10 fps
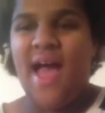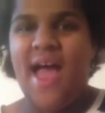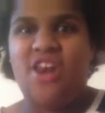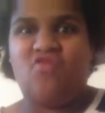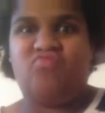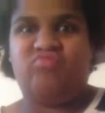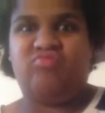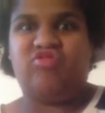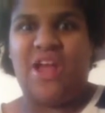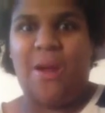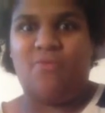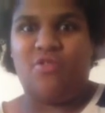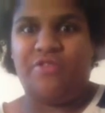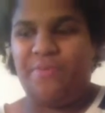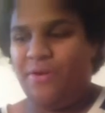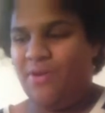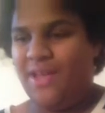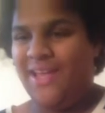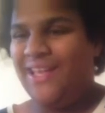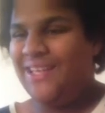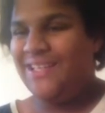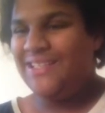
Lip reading: And jam roly-poly.